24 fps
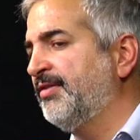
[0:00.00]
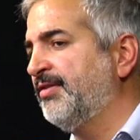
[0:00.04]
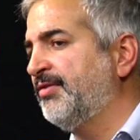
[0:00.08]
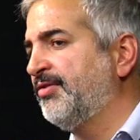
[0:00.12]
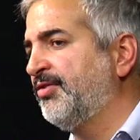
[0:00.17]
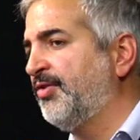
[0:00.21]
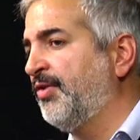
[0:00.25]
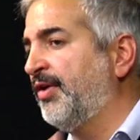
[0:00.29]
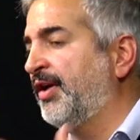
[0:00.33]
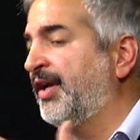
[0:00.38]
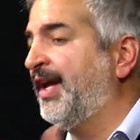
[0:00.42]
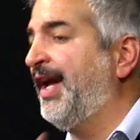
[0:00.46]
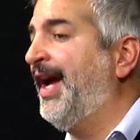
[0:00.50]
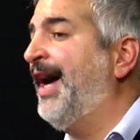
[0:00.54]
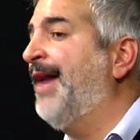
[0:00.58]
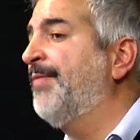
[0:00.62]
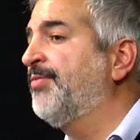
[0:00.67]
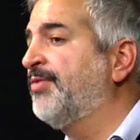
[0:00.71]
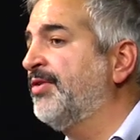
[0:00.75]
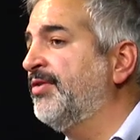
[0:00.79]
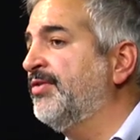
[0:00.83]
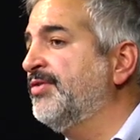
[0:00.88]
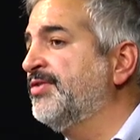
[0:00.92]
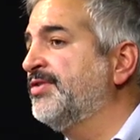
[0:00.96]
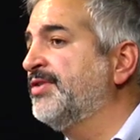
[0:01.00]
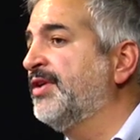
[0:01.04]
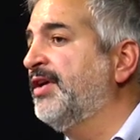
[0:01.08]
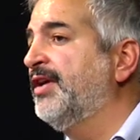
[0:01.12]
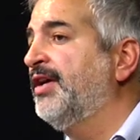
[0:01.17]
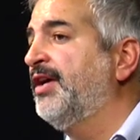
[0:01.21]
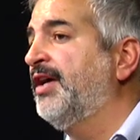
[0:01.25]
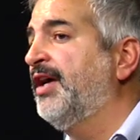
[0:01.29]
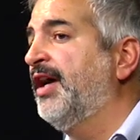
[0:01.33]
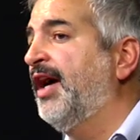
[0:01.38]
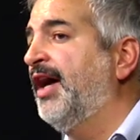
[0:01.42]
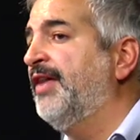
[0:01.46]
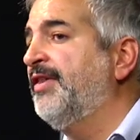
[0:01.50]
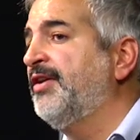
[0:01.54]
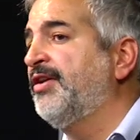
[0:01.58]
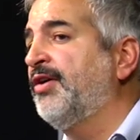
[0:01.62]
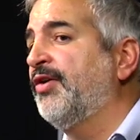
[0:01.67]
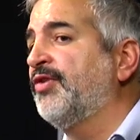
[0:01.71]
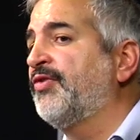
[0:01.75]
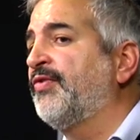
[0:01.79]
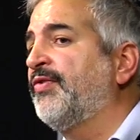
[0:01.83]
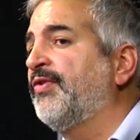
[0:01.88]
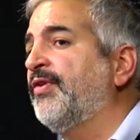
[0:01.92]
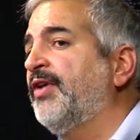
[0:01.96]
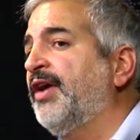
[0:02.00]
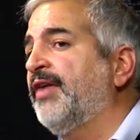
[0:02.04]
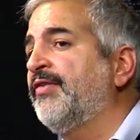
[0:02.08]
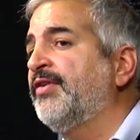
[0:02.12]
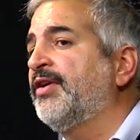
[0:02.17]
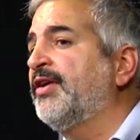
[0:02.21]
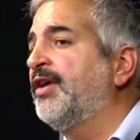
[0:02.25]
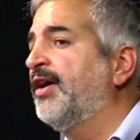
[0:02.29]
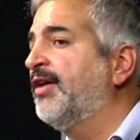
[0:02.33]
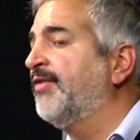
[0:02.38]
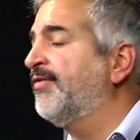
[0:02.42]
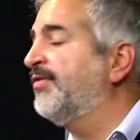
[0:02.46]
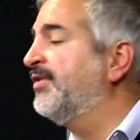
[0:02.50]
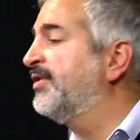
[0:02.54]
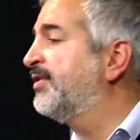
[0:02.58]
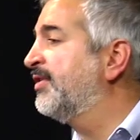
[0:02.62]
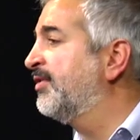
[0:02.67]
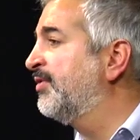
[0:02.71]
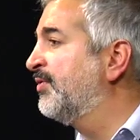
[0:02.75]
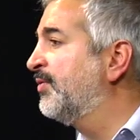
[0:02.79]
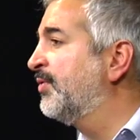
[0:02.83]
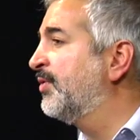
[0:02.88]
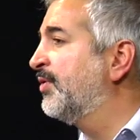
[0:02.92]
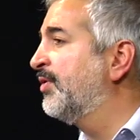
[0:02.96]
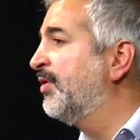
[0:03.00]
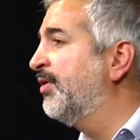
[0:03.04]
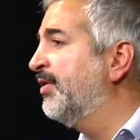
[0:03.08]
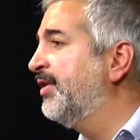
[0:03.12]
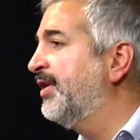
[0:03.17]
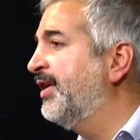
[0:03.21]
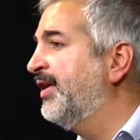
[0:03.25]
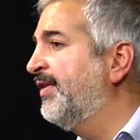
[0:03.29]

to our captors, I think goes for every conflict in the world.